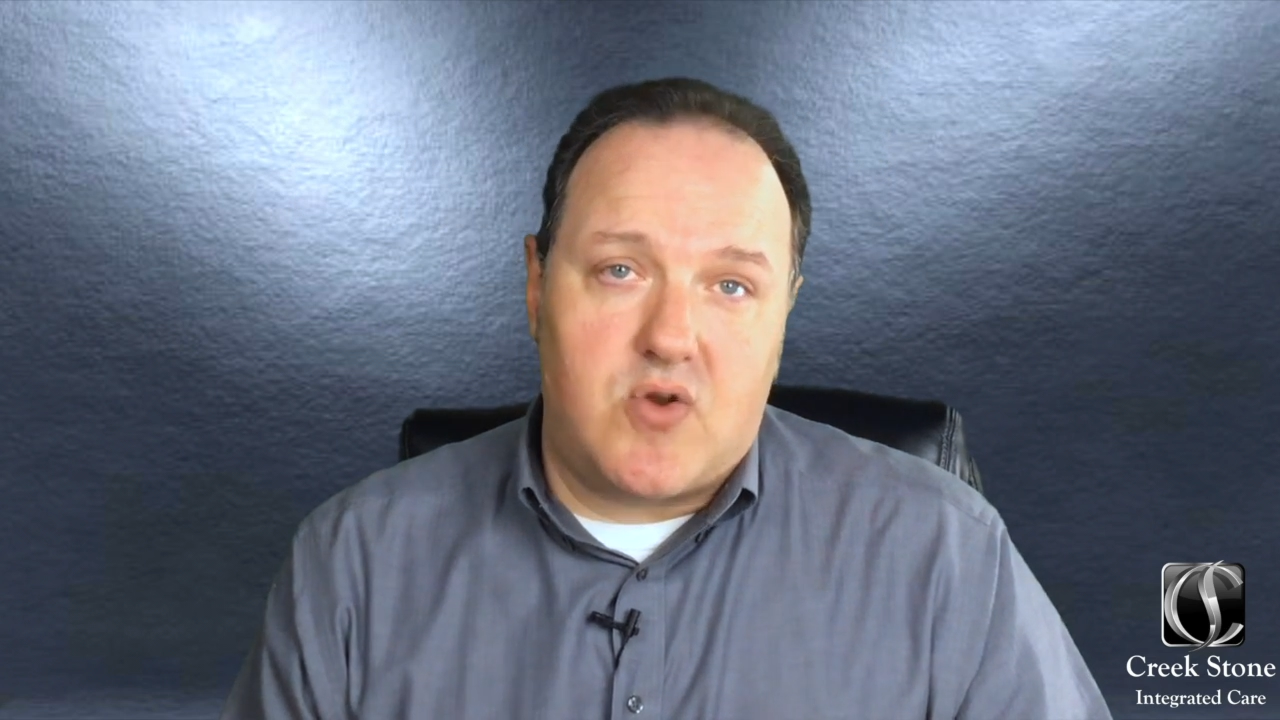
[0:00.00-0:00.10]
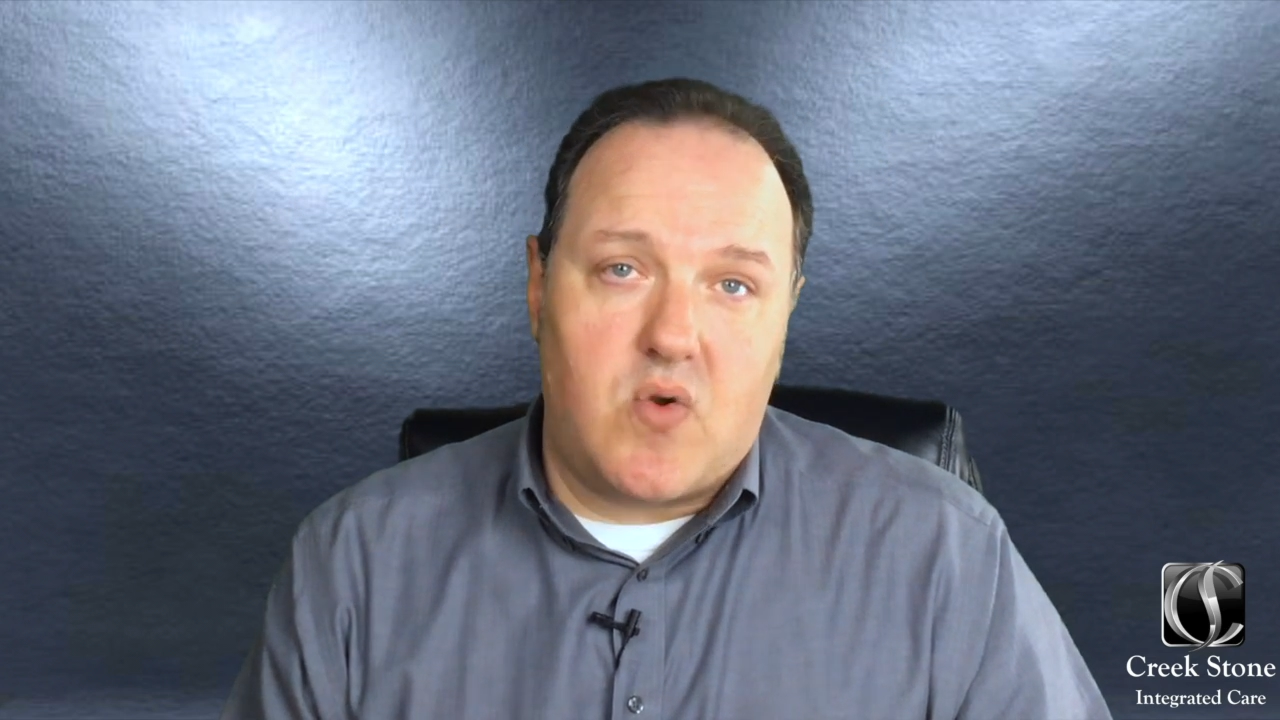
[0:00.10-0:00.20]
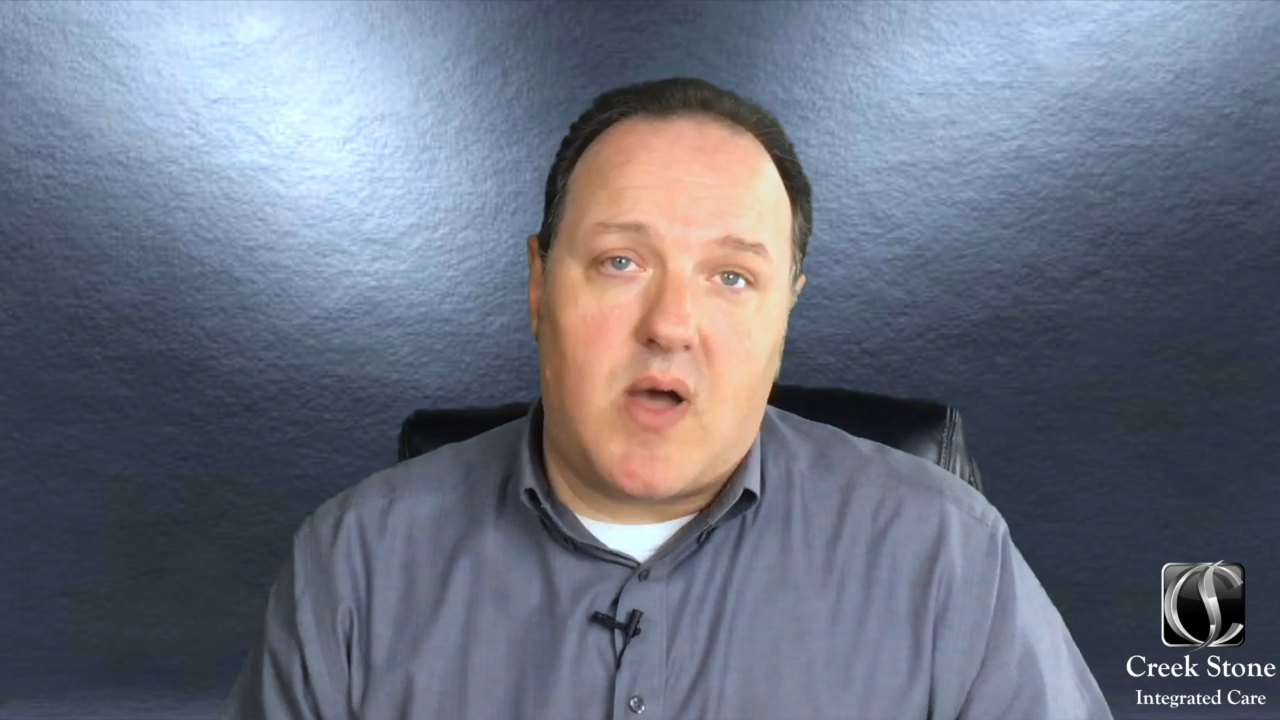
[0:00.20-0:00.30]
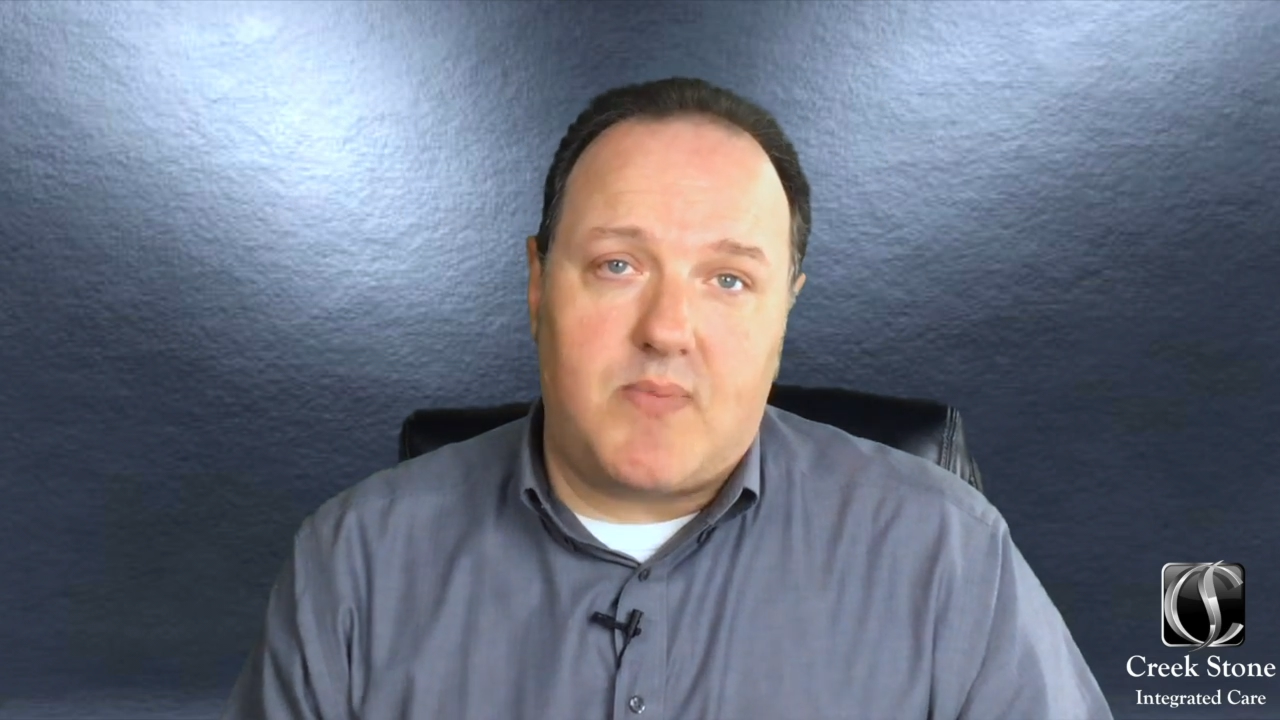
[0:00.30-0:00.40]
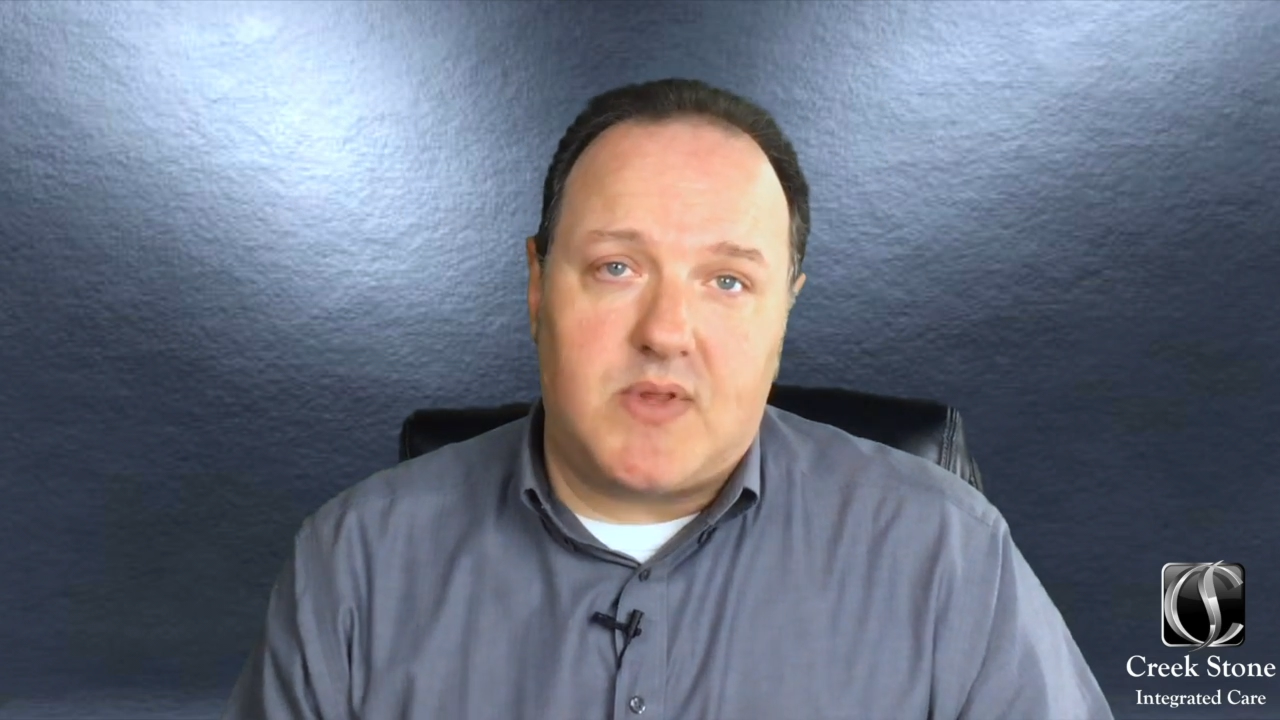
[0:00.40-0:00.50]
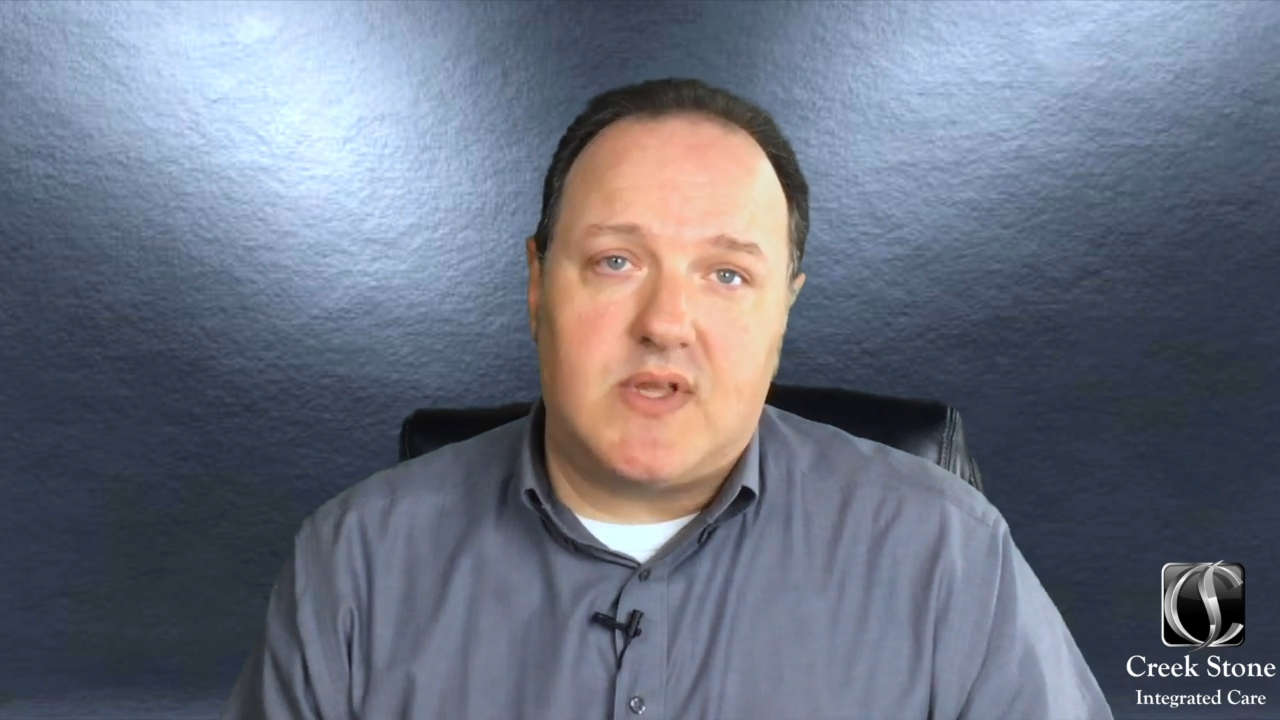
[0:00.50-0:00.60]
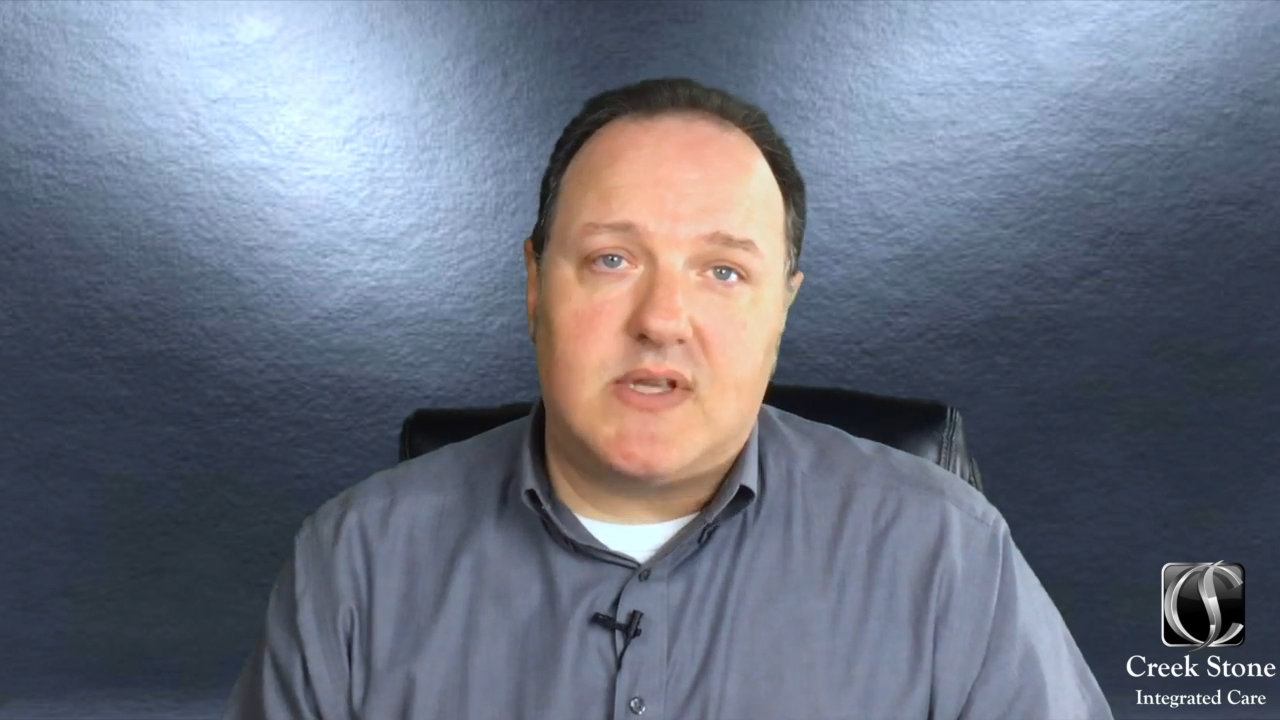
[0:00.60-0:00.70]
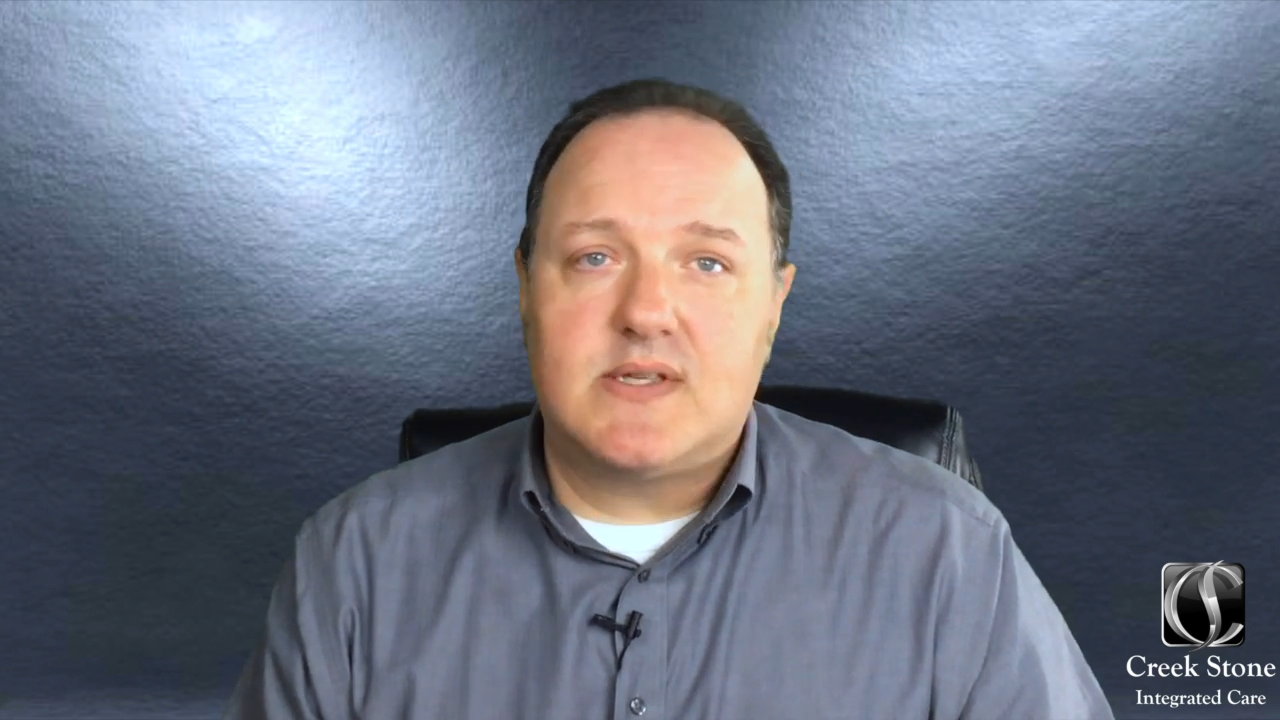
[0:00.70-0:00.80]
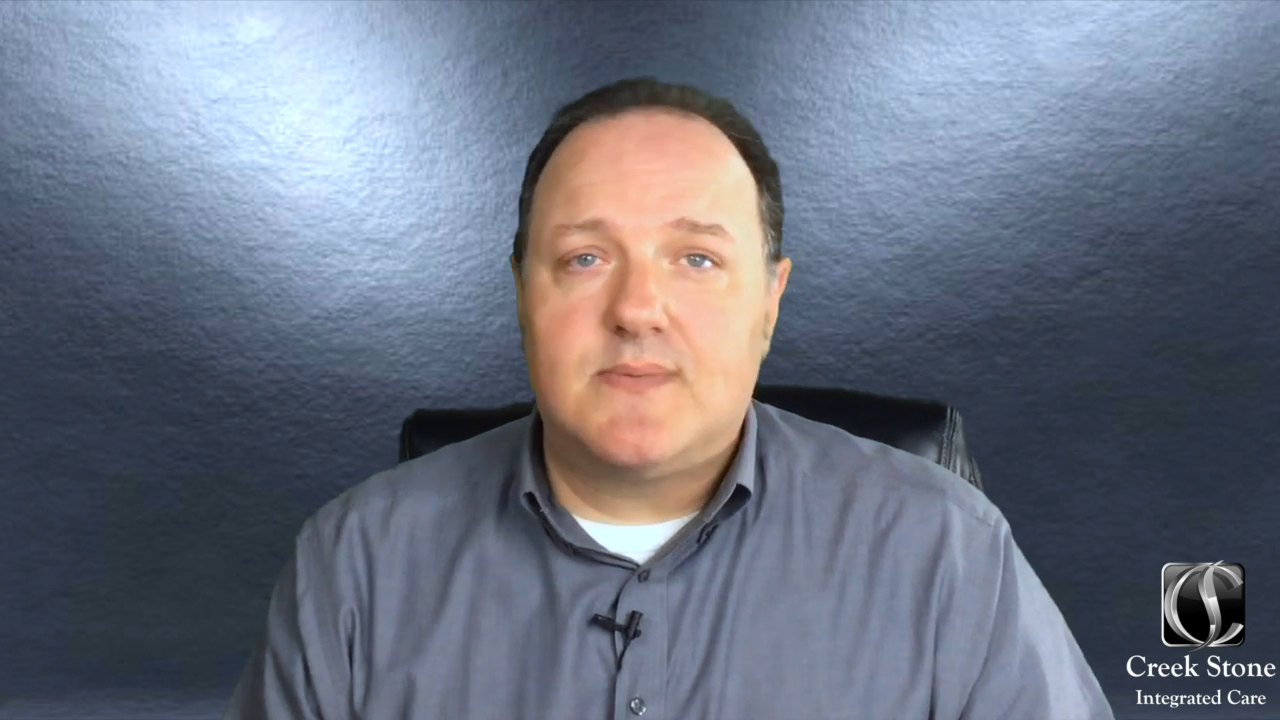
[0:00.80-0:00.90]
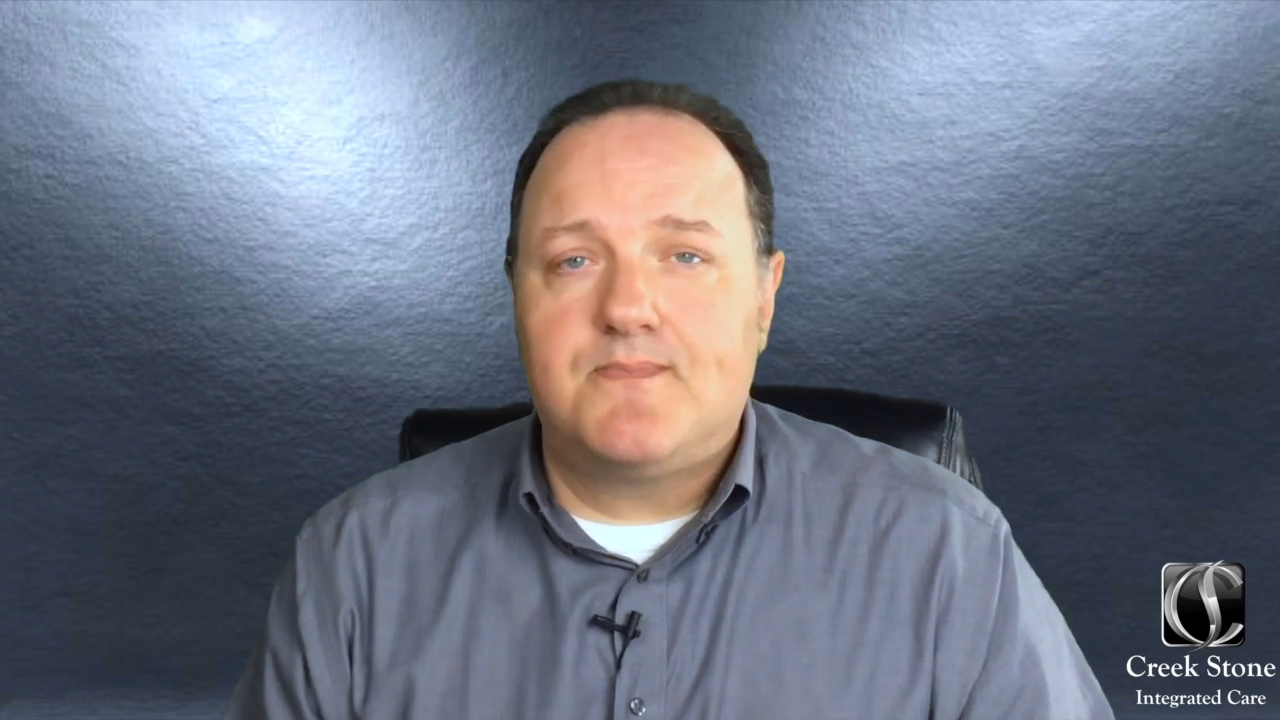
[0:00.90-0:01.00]

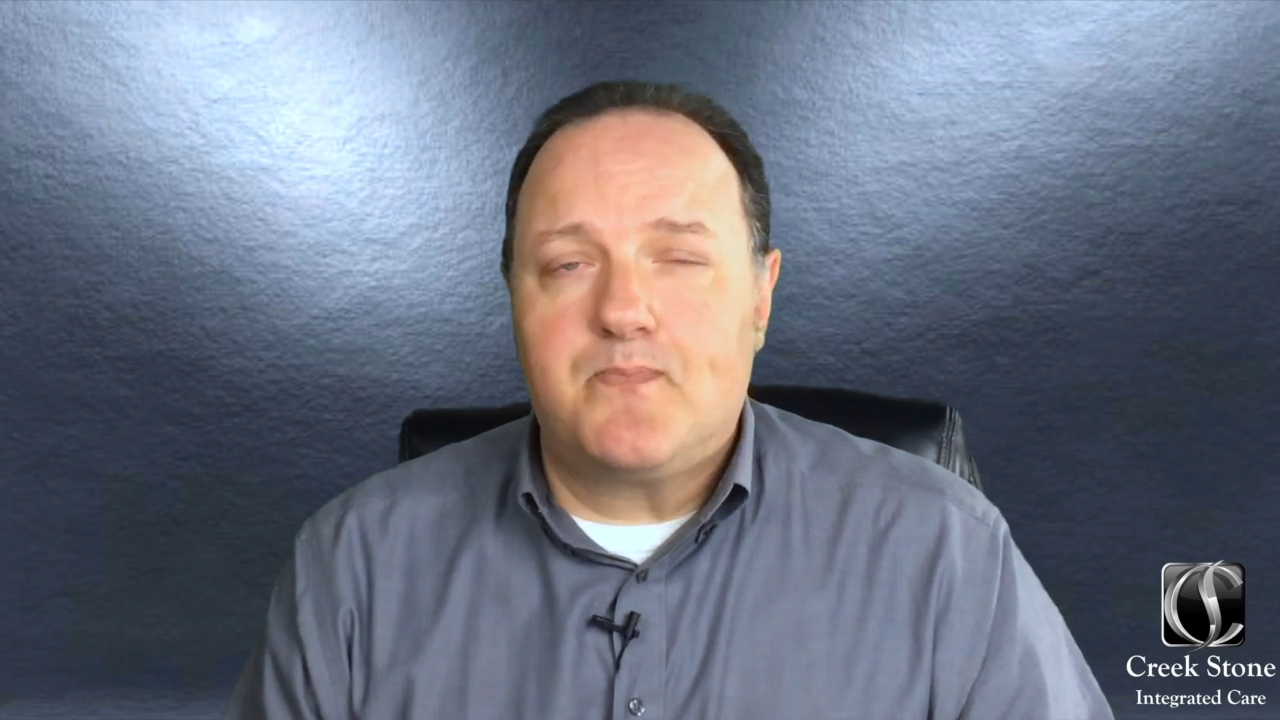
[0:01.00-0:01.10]
neuropathies.